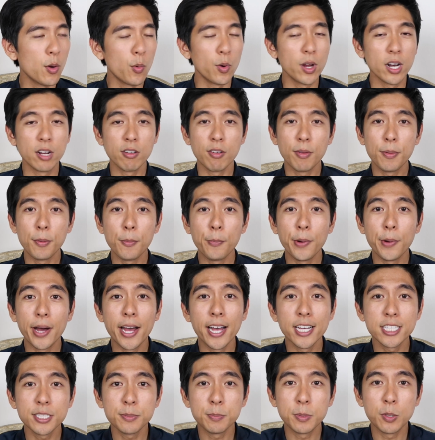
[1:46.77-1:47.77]
Whenever people
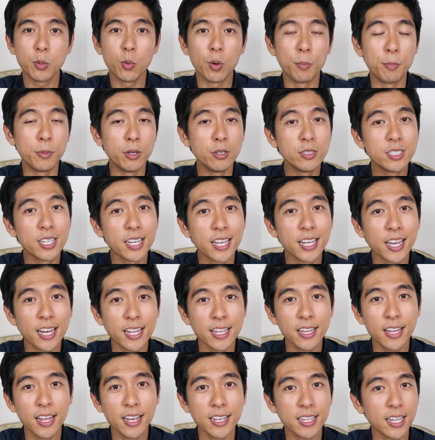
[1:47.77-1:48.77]
asked me what music
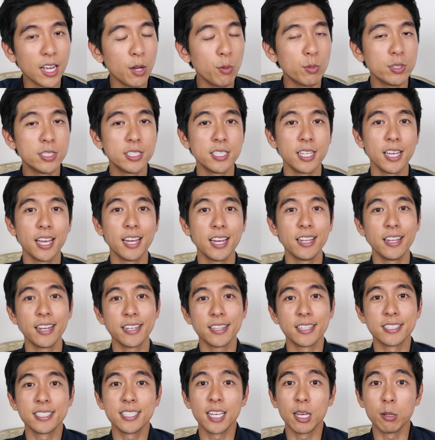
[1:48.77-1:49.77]
I liked, I would say I
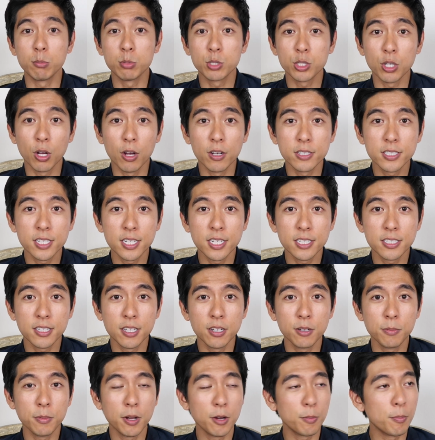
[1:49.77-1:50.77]
liked the same songs as
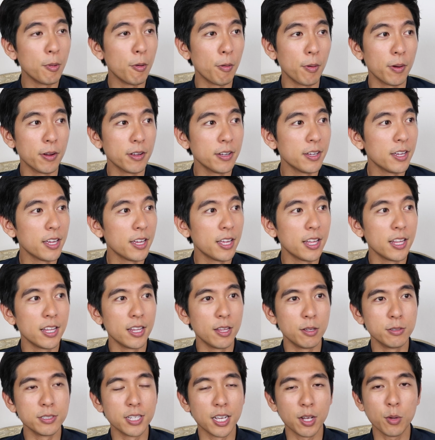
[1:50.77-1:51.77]
them. I remember
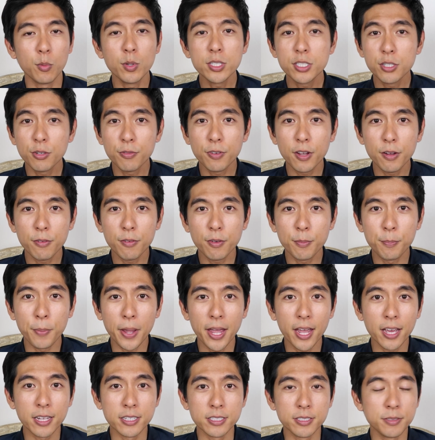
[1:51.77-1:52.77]
they was like, what's your favorite
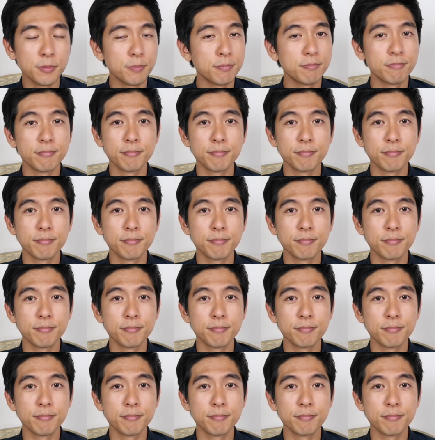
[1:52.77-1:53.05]
band?